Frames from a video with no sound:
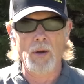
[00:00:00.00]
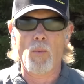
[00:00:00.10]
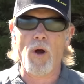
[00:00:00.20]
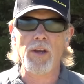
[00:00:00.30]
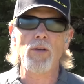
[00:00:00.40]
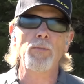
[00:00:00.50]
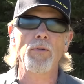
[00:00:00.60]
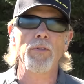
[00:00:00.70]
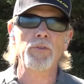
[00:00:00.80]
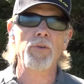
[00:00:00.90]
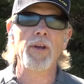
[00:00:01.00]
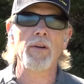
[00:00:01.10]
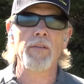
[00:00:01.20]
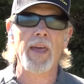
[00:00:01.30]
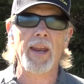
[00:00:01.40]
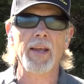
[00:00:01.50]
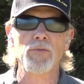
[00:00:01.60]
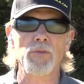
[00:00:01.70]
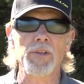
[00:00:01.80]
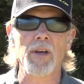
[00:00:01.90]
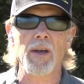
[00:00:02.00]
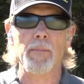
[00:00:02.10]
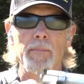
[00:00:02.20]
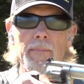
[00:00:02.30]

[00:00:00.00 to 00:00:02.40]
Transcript: Why do you pull the trigger that extra time?